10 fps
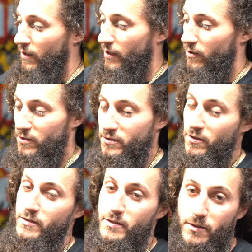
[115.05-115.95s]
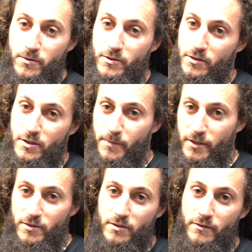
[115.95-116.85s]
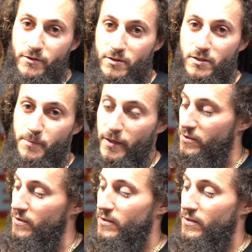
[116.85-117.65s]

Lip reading: It all starts here with your suspension. If your suspension